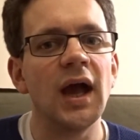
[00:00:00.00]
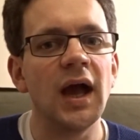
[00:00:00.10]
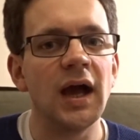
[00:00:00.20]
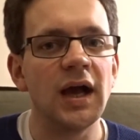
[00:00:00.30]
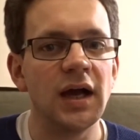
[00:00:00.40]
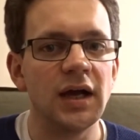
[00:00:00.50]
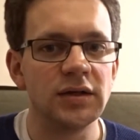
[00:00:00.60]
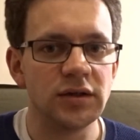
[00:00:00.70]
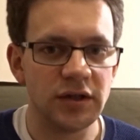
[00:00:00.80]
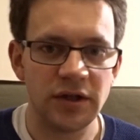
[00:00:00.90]

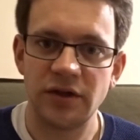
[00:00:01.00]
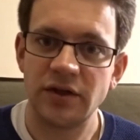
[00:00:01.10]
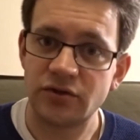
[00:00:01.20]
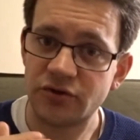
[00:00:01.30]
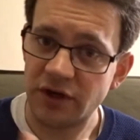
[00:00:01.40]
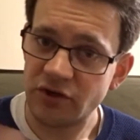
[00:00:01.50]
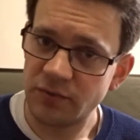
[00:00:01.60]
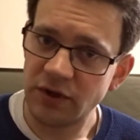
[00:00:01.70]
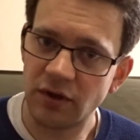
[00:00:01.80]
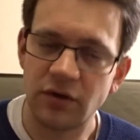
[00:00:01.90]
And that trend has
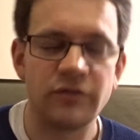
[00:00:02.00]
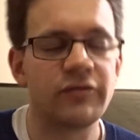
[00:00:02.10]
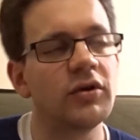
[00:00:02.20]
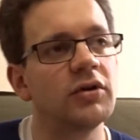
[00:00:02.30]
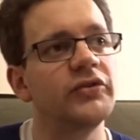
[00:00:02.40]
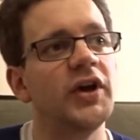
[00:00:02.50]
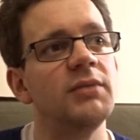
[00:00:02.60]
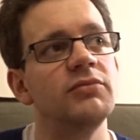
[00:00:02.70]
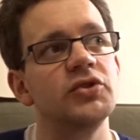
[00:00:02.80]
been going on for a long time.